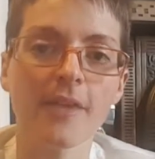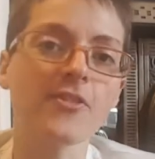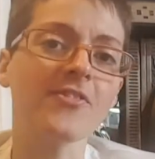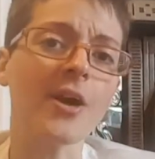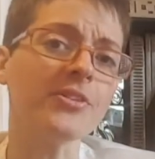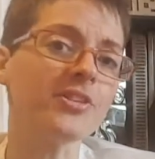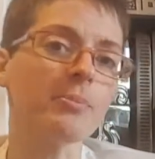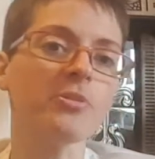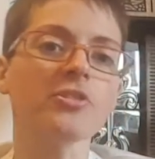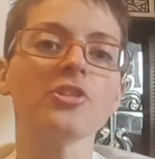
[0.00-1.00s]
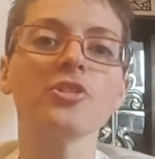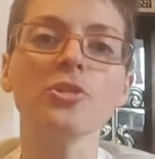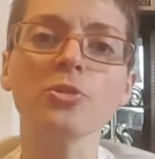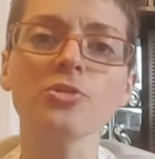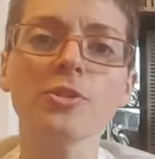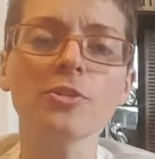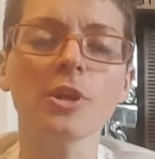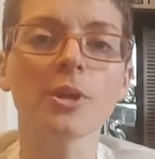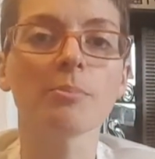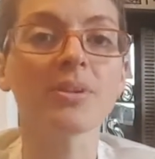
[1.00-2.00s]
If you found this episode useful,
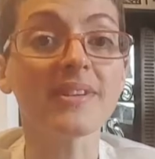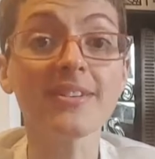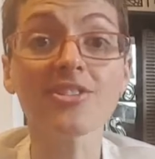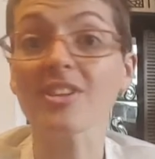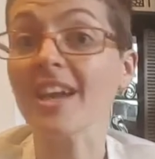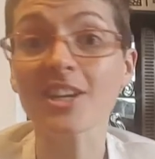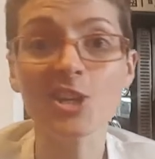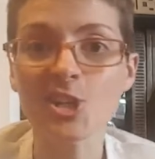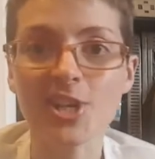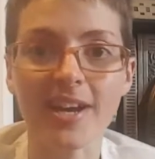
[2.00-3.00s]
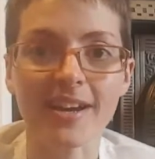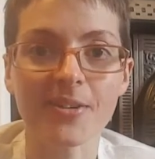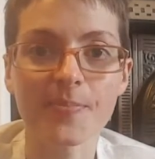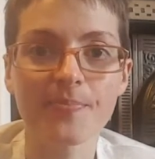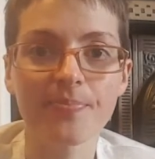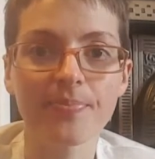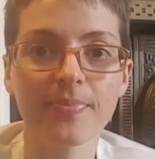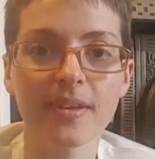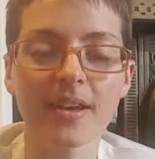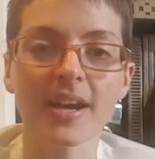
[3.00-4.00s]
please like and share.
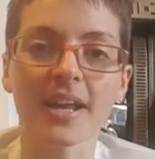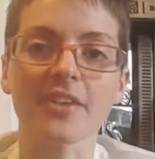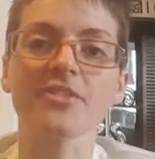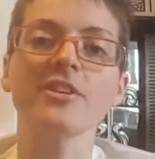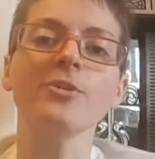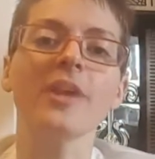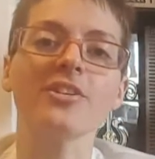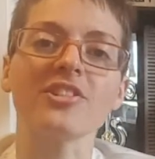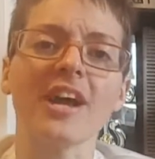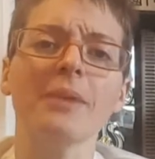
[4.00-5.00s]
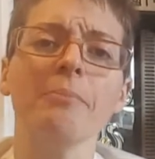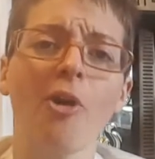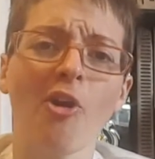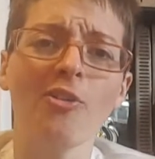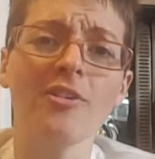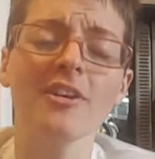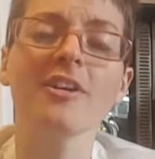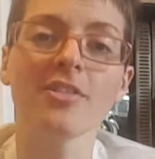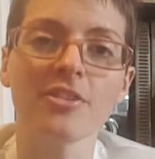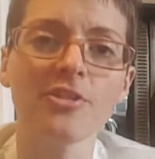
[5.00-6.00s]
And I'll see you next time
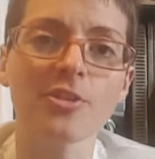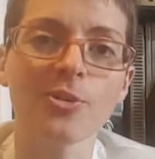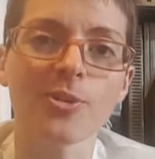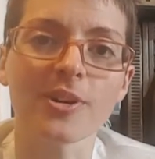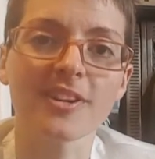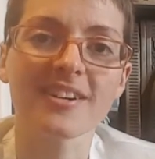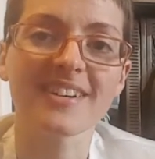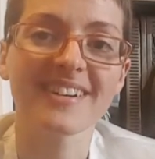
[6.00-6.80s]
on The Soul Work.